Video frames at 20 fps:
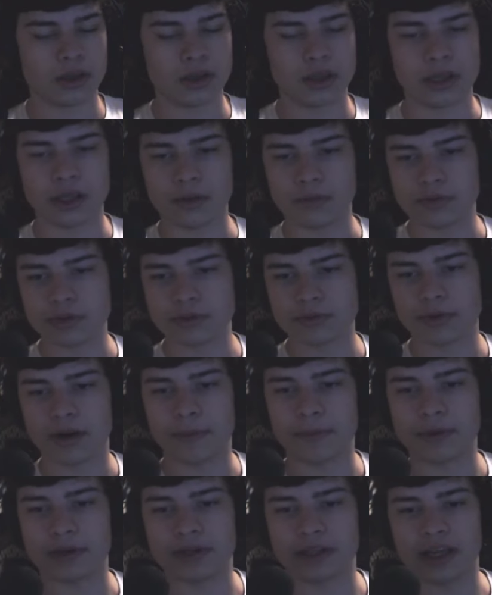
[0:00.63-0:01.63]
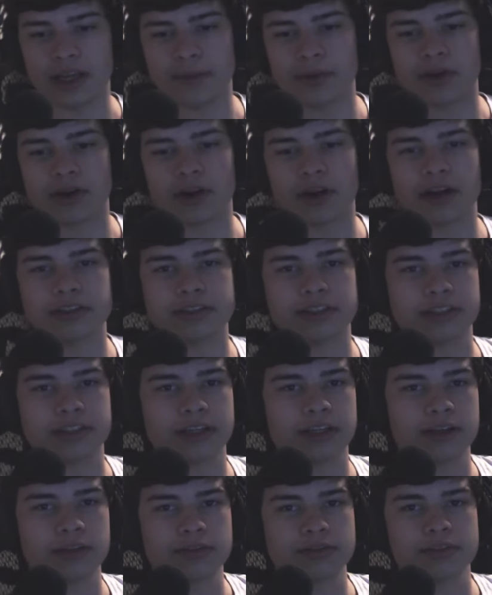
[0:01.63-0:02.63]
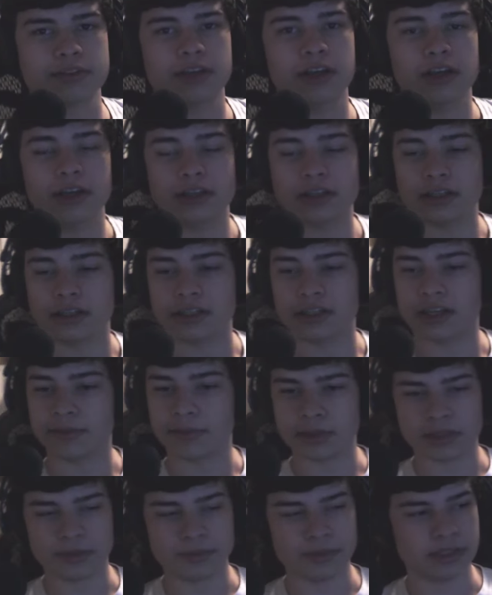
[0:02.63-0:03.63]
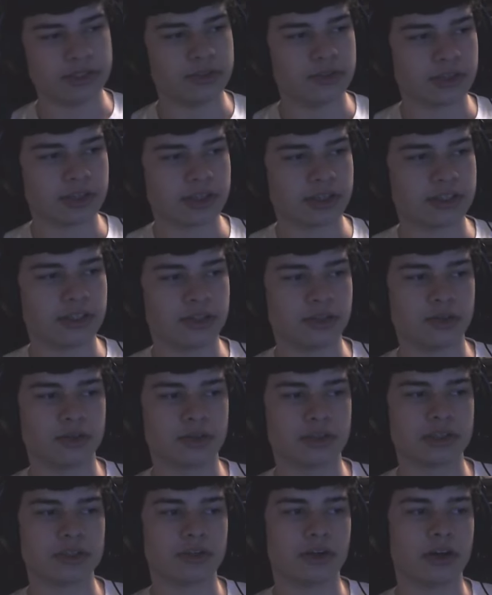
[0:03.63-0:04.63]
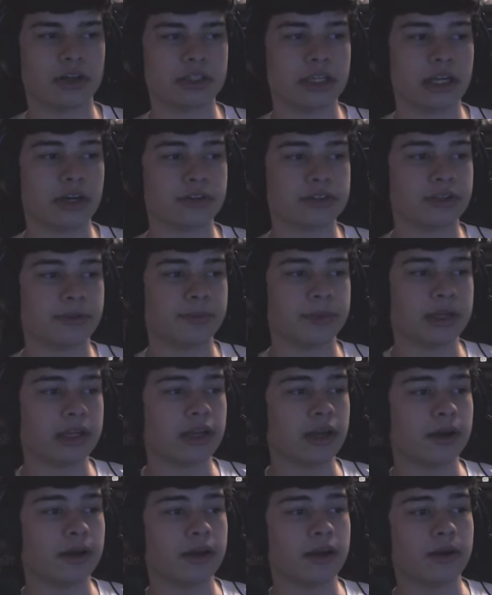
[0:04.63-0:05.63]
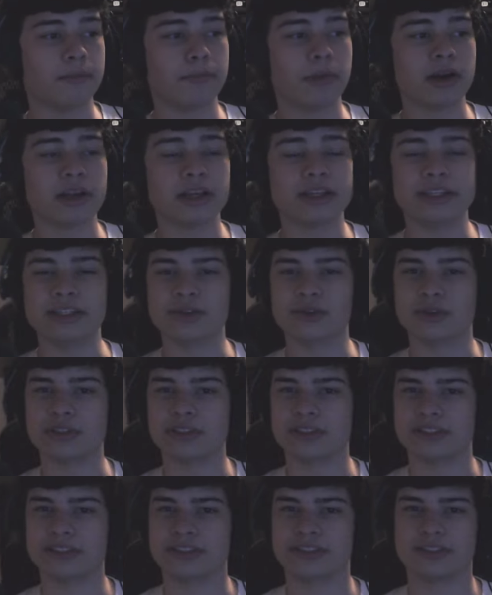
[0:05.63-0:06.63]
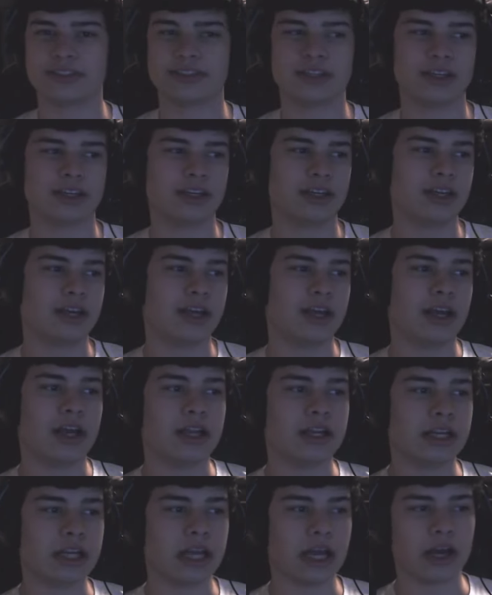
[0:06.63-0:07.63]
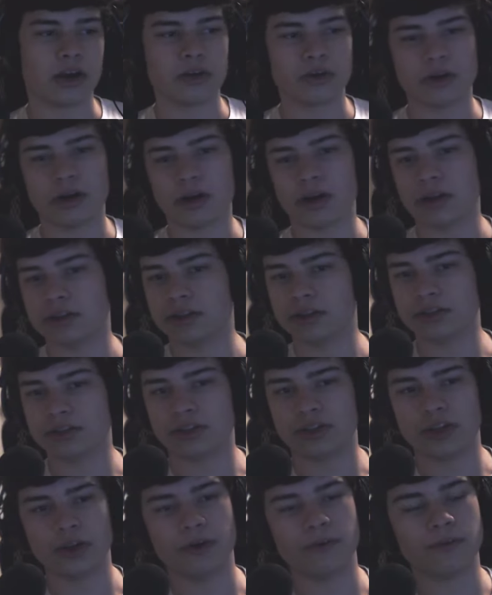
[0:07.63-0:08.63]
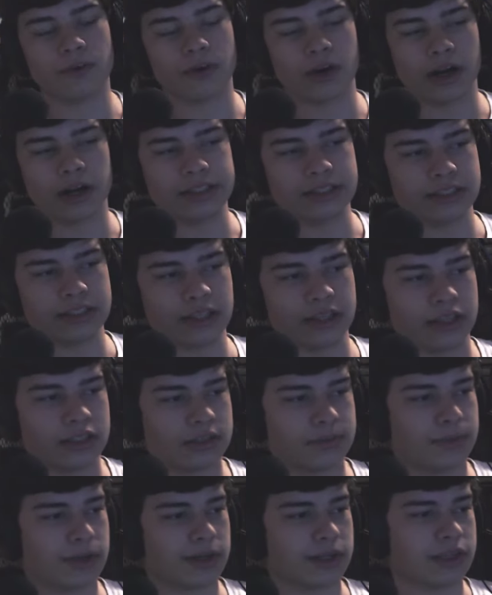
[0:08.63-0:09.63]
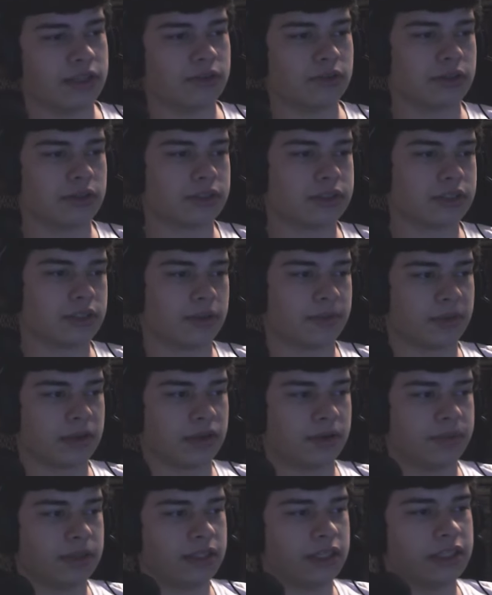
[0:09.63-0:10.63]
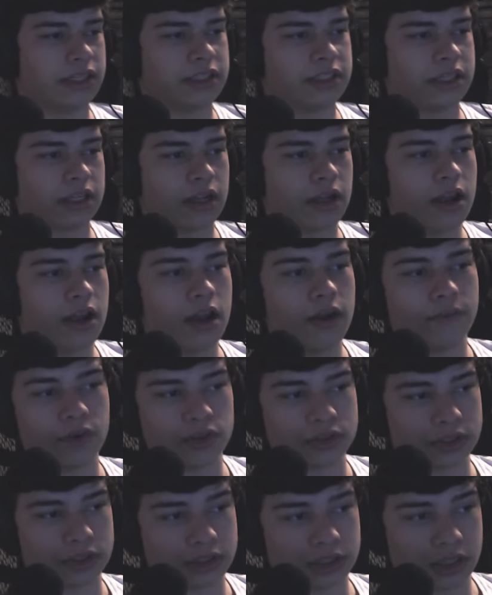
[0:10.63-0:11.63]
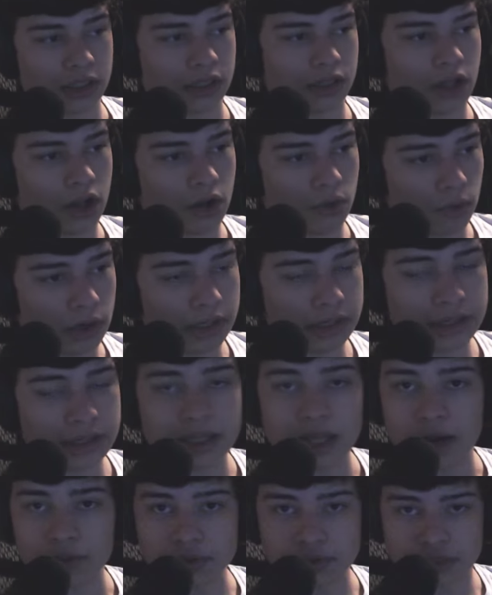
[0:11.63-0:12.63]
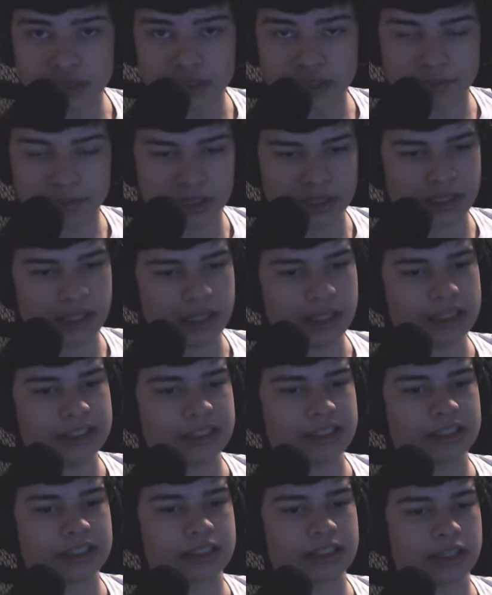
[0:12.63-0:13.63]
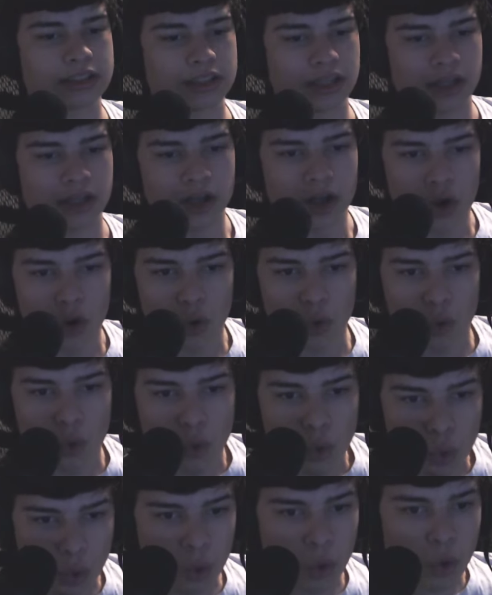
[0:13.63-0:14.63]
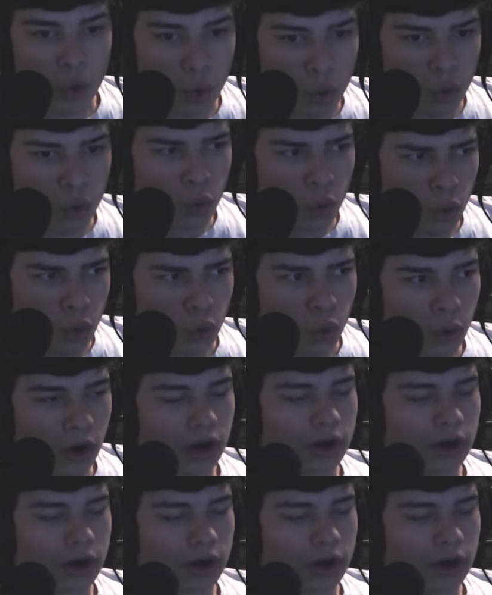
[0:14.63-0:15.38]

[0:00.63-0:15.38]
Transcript: Hey, what's poppin', gamer guys and gals? Today I'm going to be doing a tutorial on how to make monkey noises. Now, there's two varieties of this monkey noise that I'm going to be teaching. First is the low one. That one's going to be the easiest. That's a ooh, ooh, ooh, ooh.